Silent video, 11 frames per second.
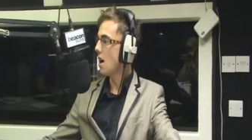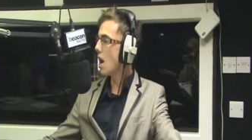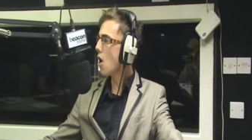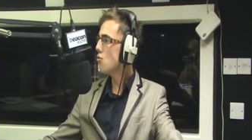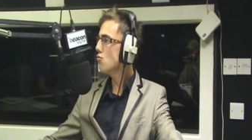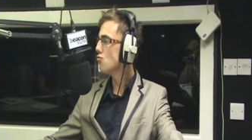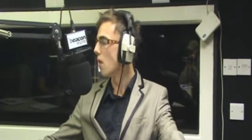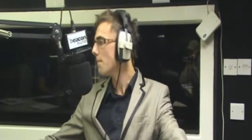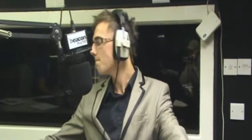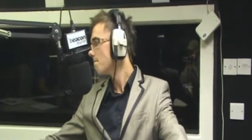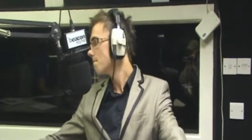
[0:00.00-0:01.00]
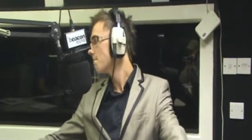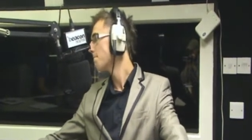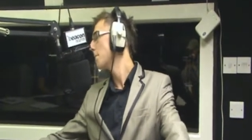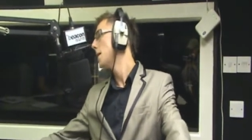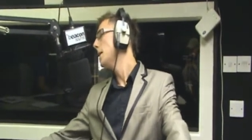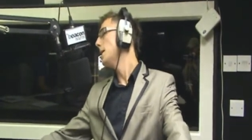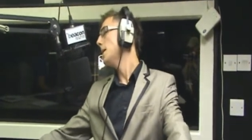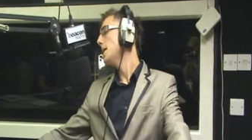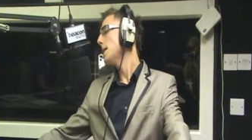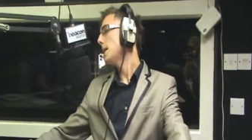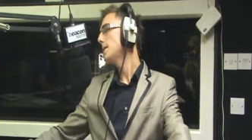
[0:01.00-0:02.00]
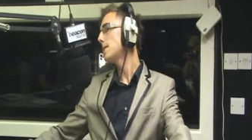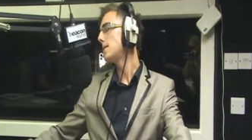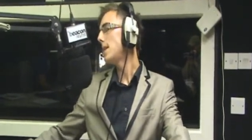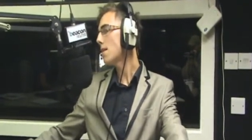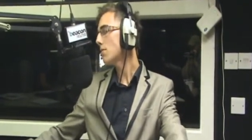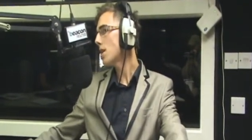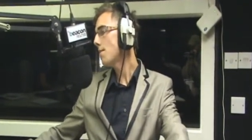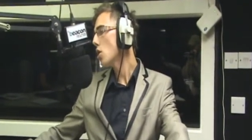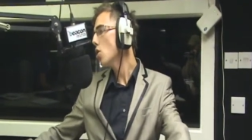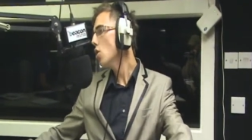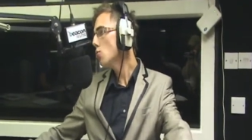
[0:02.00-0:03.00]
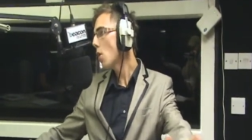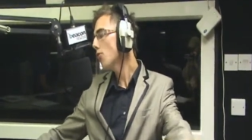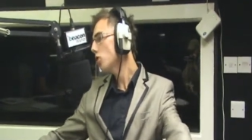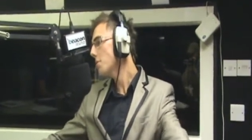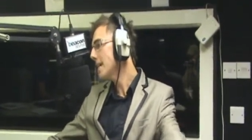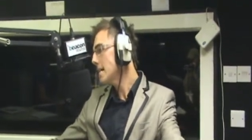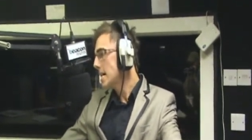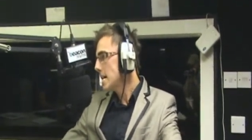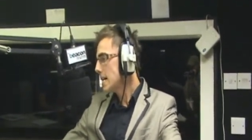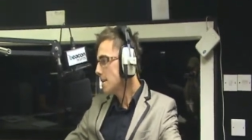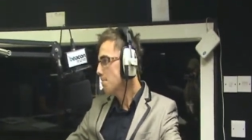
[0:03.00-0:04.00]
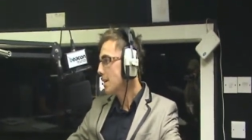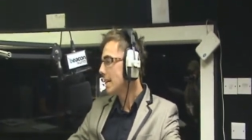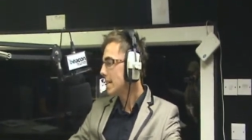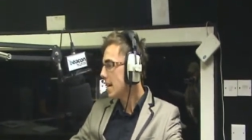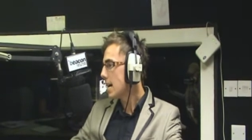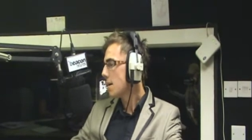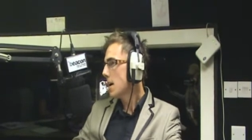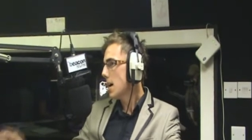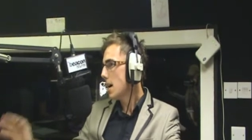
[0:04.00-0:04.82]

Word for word: Oh! It's now time for Who Wants to Be a Millionaire,